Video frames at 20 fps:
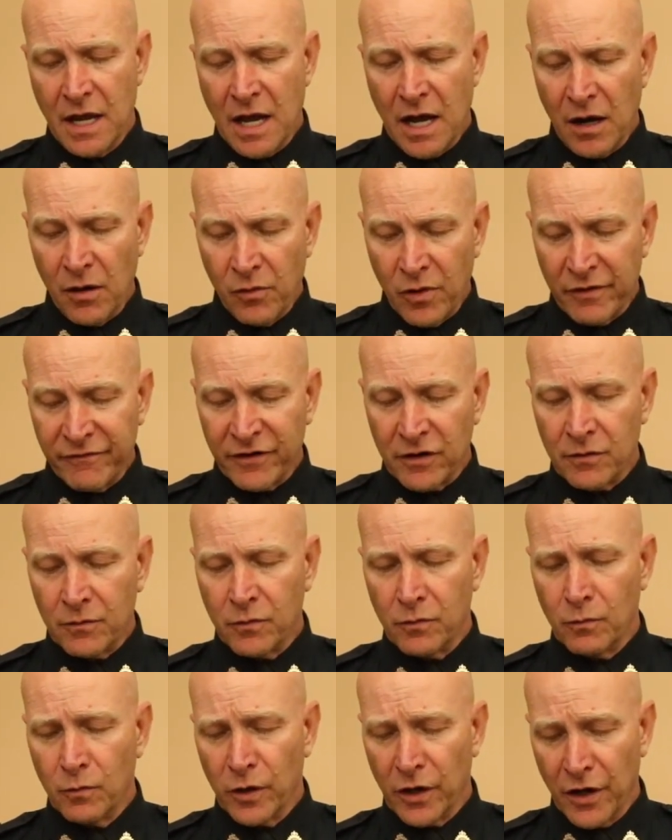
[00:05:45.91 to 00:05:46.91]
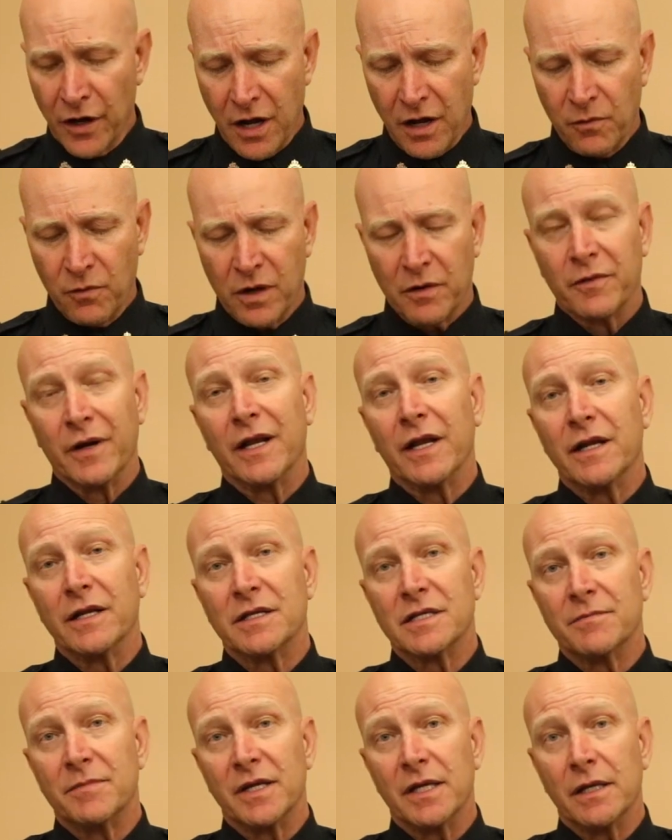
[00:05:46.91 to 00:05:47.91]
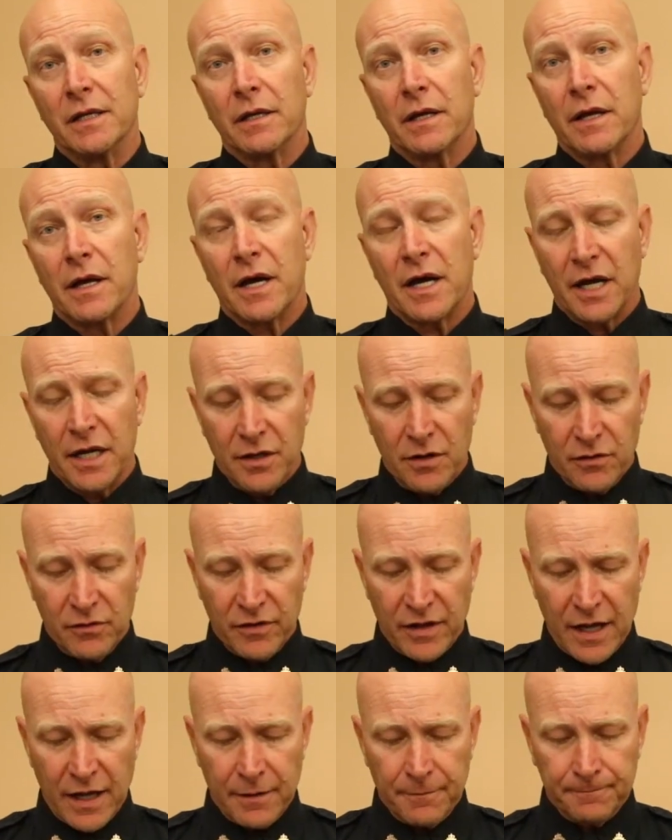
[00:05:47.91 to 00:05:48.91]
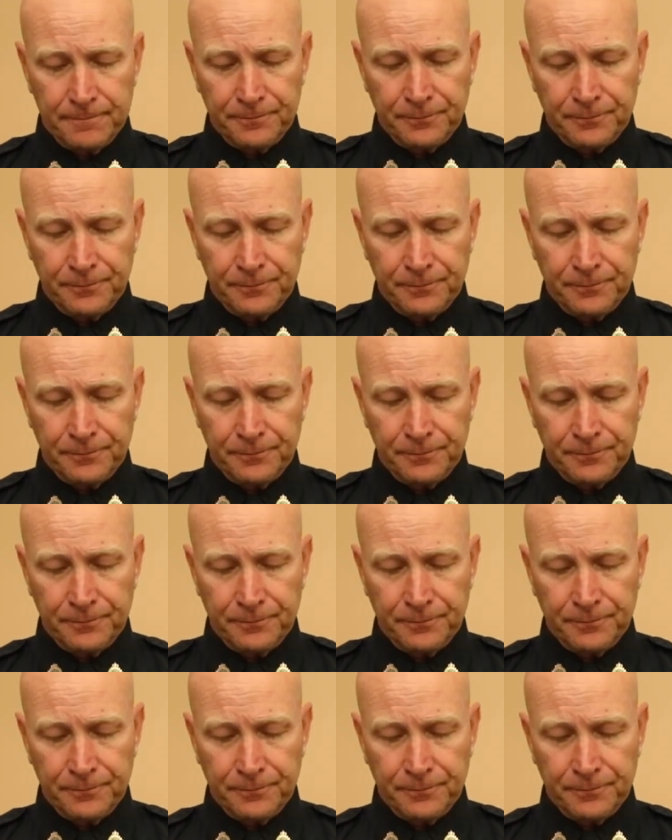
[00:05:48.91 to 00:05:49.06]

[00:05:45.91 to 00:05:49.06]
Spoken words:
However, we're not where we need to be. I know that.